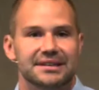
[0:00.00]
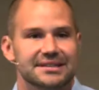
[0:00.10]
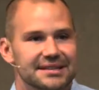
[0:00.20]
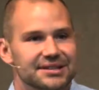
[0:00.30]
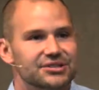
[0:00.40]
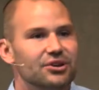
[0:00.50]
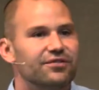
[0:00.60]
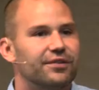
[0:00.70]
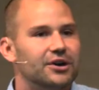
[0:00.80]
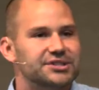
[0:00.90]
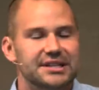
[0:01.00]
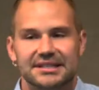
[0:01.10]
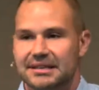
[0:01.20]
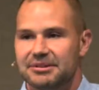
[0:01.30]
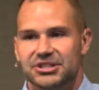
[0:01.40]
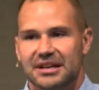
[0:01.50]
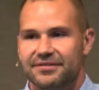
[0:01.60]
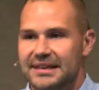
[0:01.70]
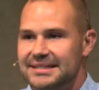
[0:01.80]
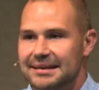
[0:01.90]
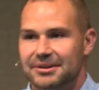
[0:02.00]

and he says there's no varsity team and JV team.